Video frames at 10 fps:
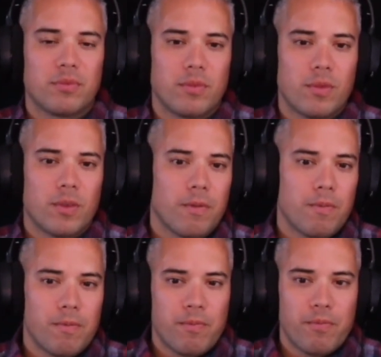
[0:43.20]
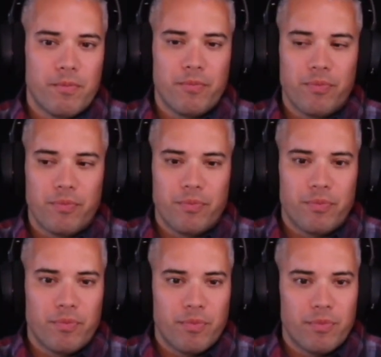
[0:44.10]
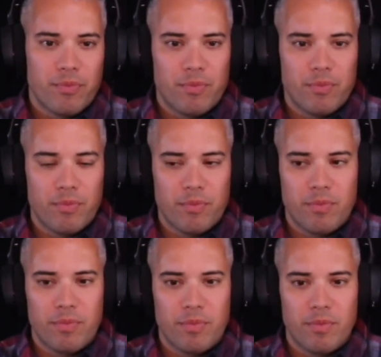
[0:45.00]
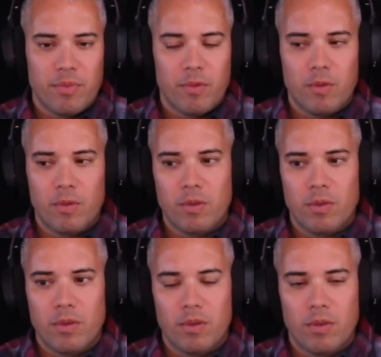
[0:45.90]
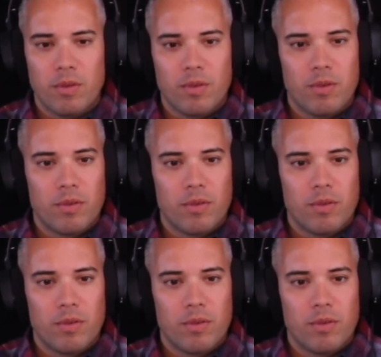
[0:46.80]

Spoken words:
[no speech]